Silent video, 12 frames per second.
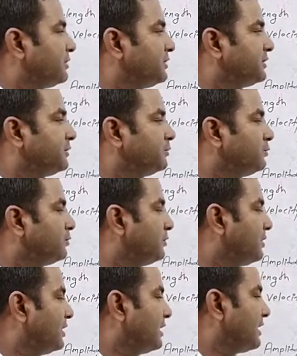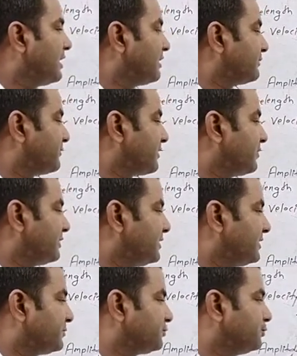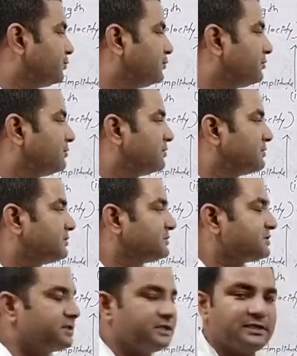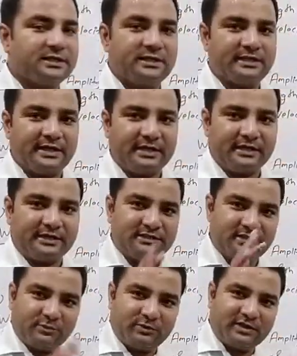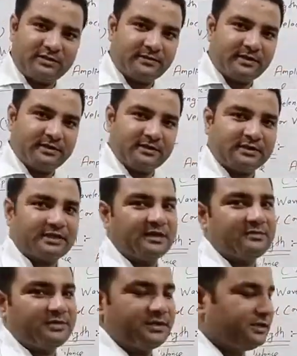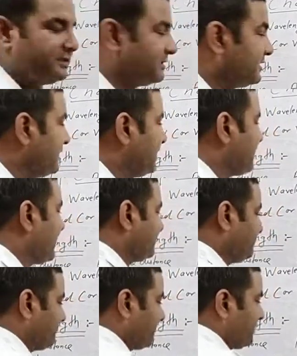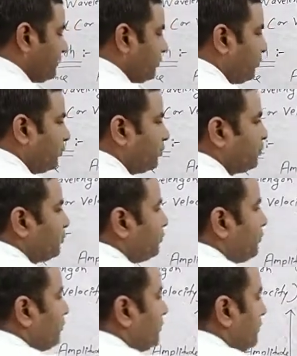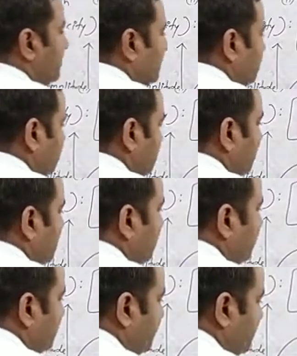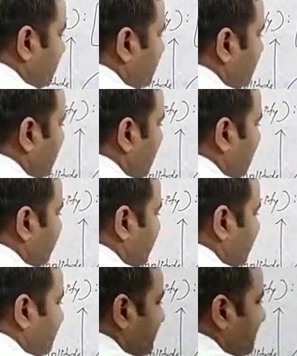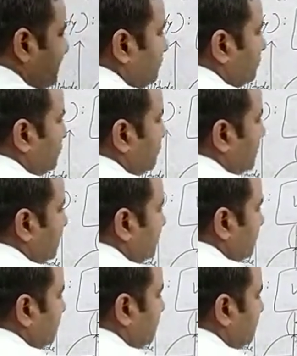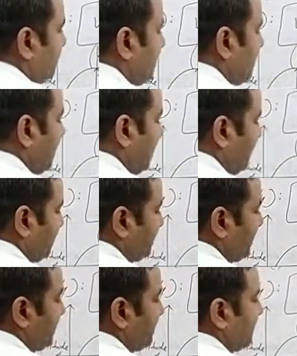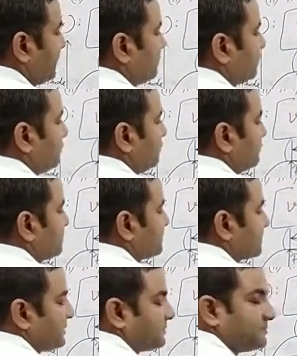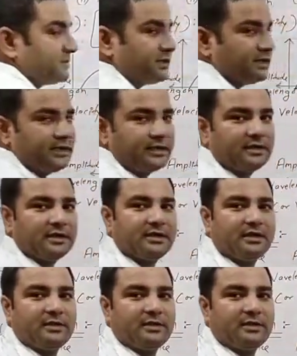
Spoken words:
Q or from A to C. In any condition you can define the time period either from O to B or from P to Q or from A to C. Clear?